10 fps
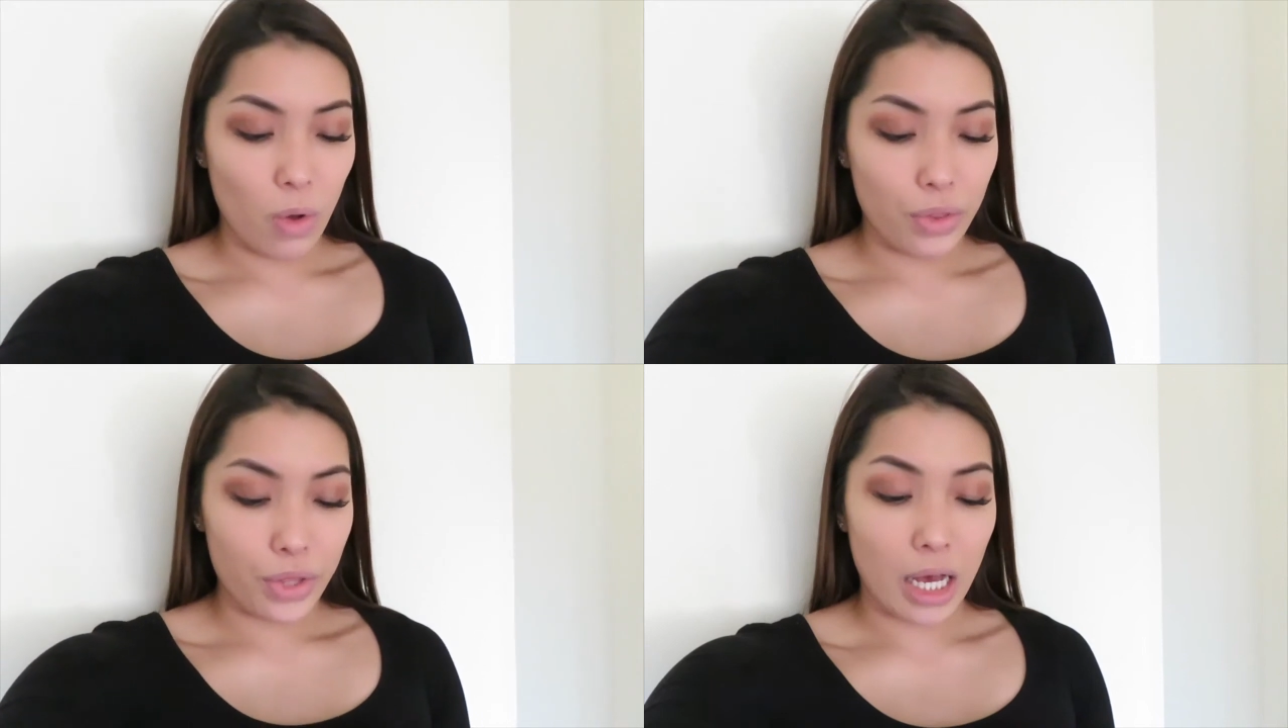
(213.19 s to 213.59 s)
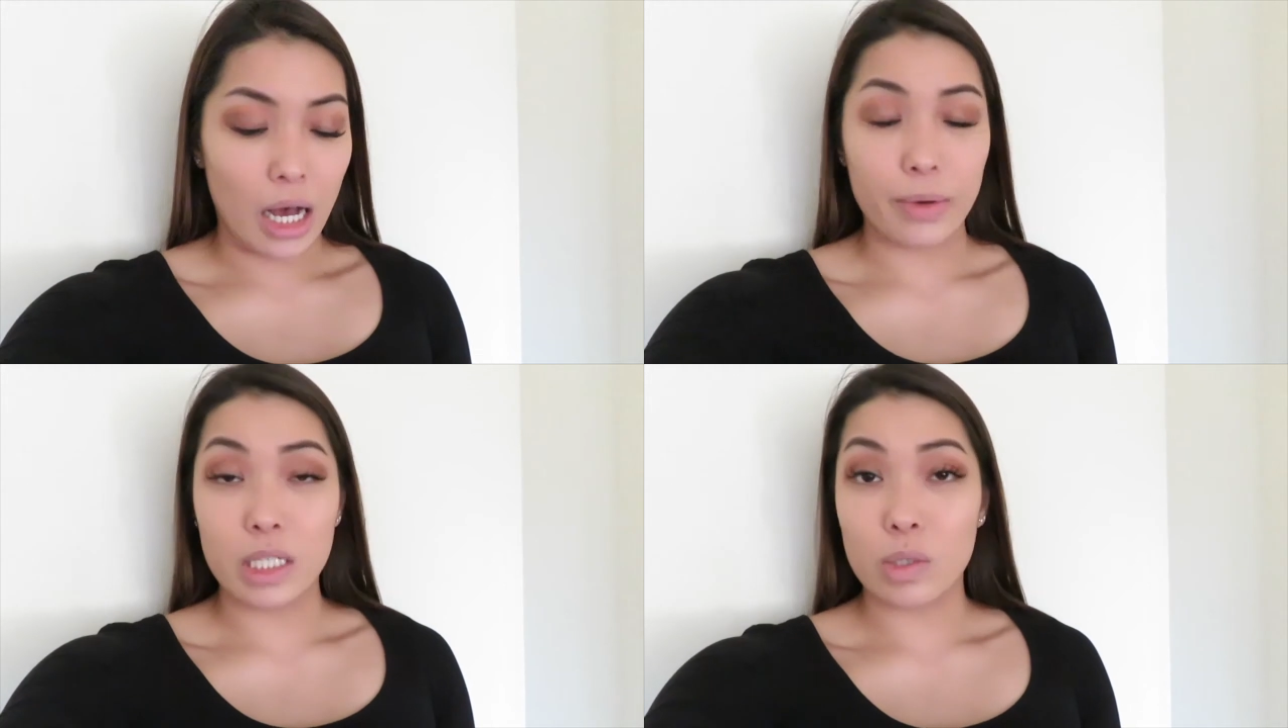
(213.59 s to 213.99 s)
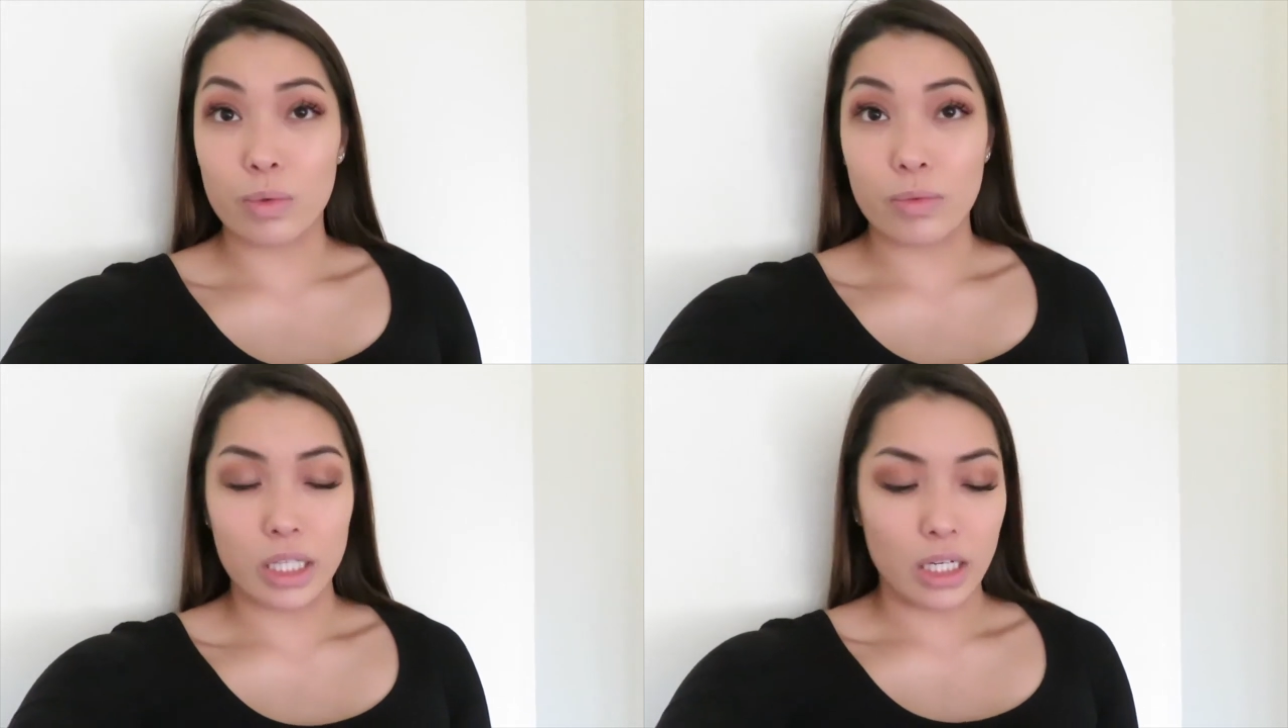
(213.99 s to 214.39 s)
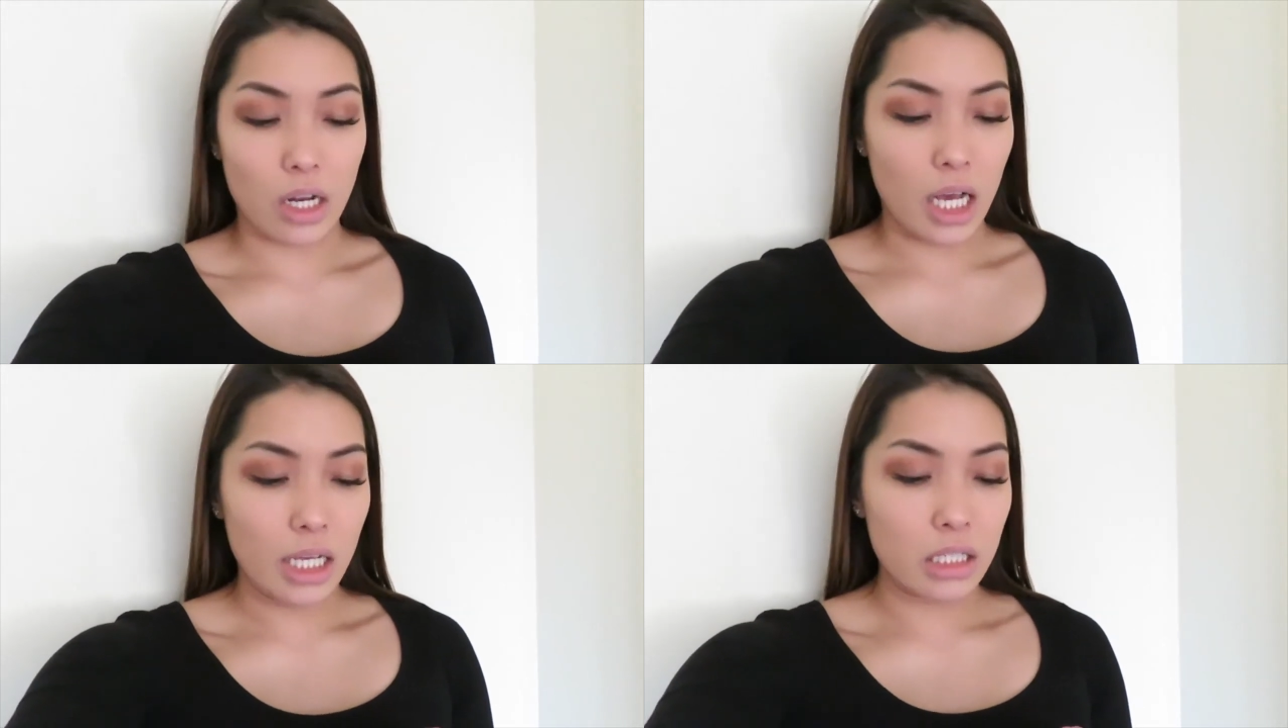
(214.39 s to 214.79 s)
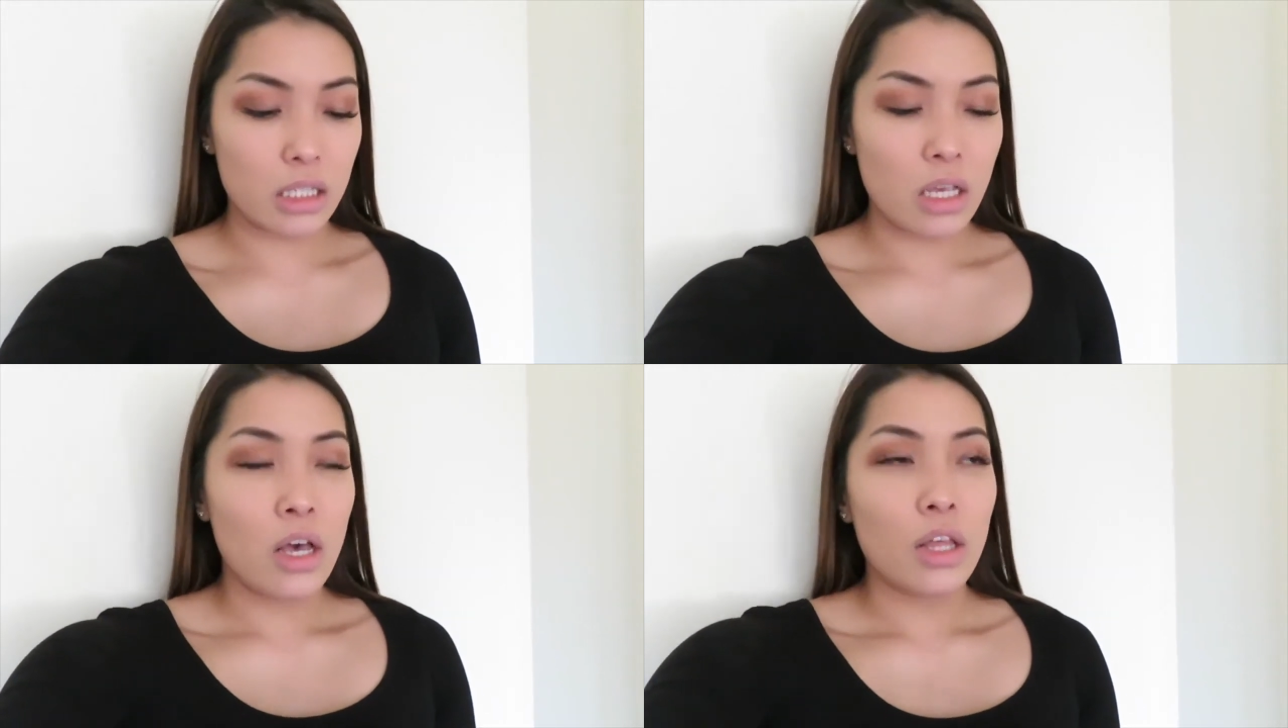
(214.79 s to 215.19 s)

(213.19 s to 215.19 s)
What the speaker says: All the curries were really nice.